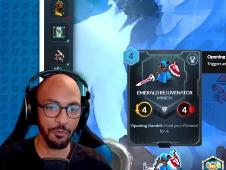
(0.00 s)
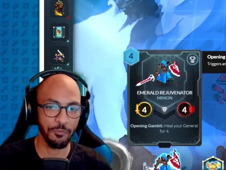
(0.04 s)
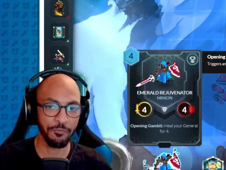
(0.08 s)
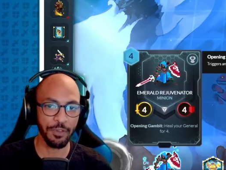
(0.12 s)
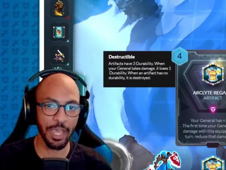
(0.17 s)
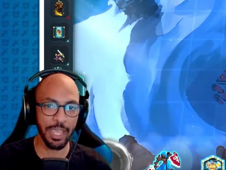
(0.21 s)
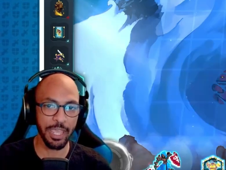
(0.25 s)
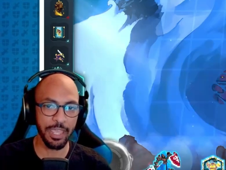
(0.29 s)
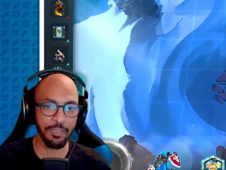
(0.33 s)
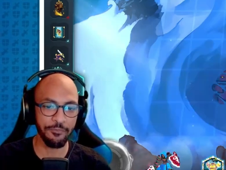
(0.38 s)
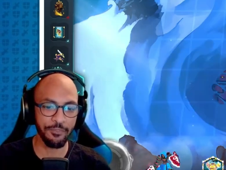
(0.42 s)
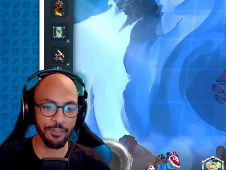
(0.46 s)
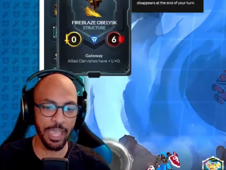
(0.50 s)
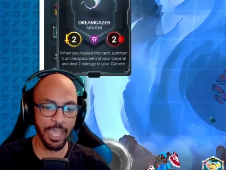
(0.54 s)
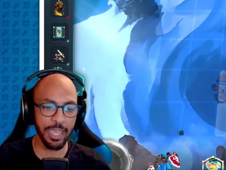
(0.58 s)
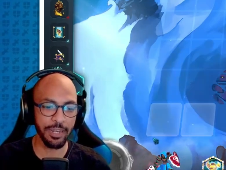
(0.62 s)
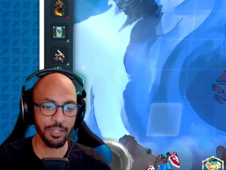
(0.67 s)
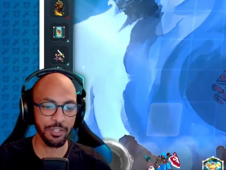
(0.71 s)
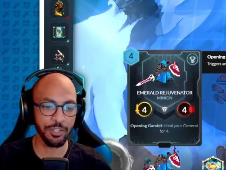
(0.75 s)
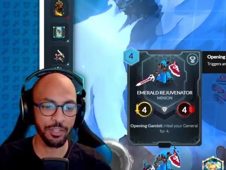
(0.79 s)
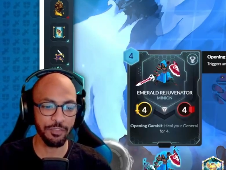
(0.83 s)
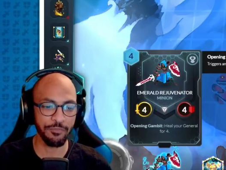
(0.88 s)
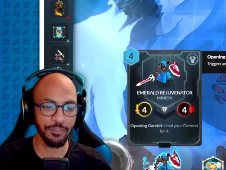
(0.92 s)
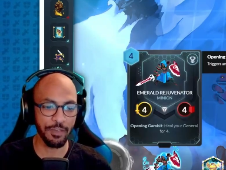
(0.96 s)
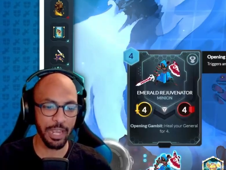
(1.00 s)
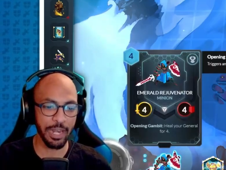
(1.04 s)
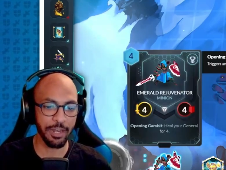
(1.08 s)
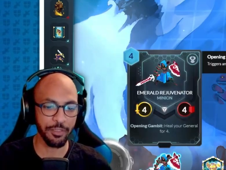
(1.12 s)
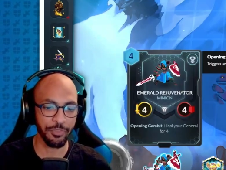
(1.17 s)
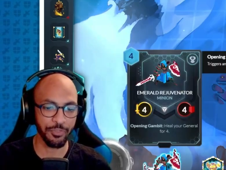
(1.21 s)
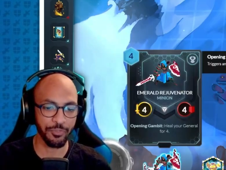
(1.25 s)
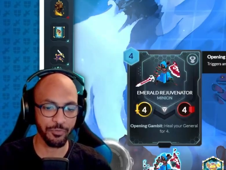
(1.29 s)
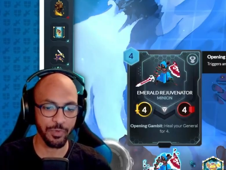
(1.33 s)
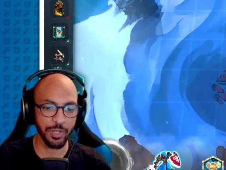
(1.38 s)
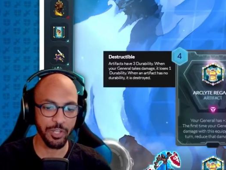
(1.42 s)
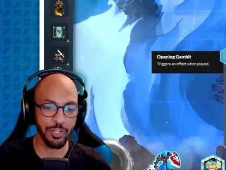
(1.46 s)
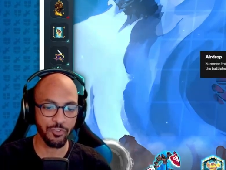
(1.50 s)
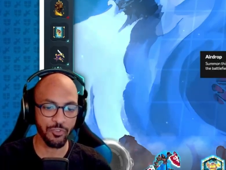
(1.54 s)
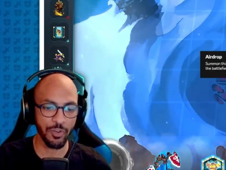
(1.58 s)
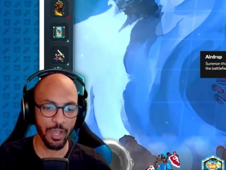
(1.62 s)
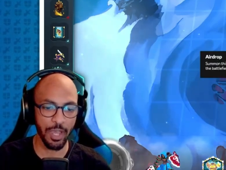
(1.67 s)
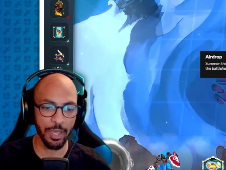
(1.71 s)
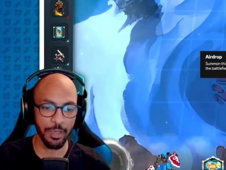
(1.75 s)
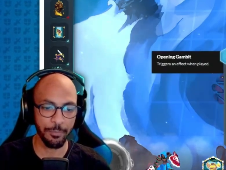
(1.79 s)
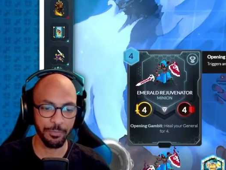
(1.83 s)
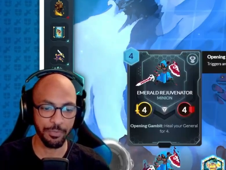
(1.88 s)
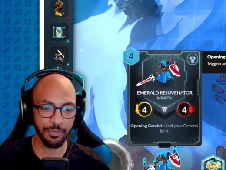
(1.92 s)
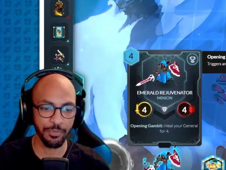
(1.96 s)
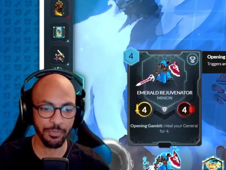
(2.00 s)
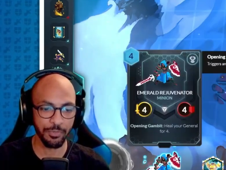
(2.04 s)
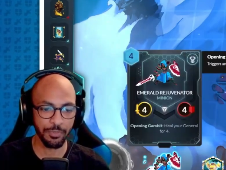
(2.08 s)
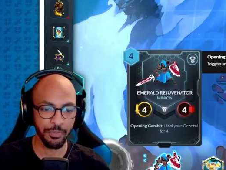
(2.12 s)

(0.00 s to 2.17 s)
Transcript: If I if I had a if I had a three drop,